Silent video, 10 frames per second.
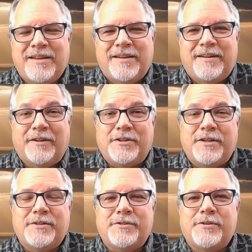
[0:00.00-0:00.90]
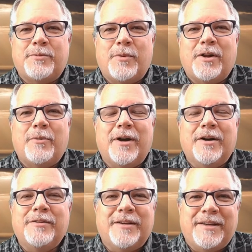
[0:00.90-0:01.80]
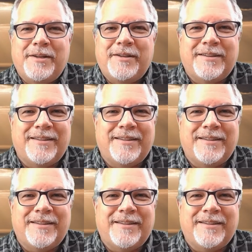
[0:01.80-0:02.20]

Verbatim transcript: Now, Jesus is well aware that he